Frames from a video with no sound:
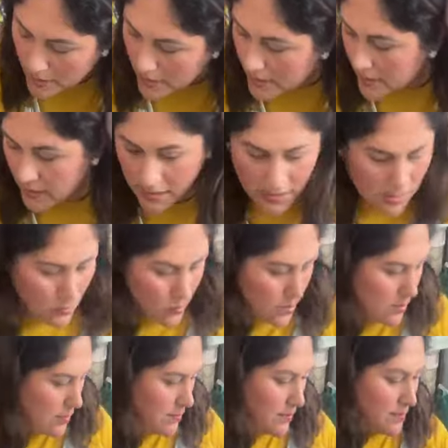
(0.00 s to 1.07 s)

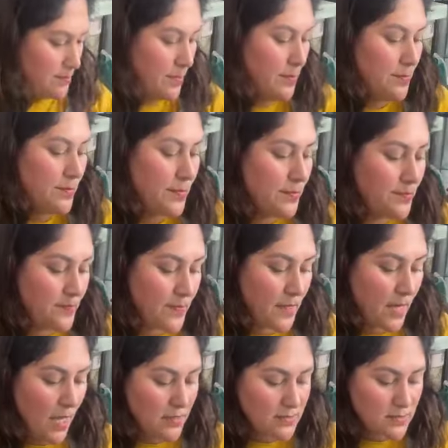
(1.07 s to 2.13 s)
I
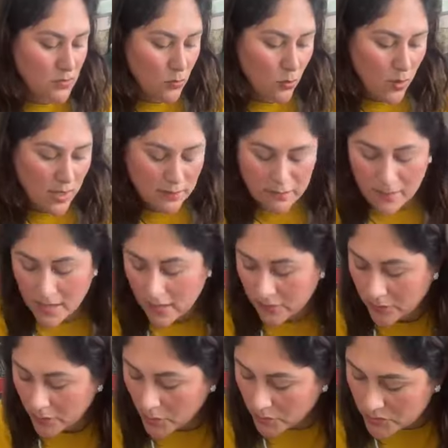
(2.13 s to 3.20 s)
still want my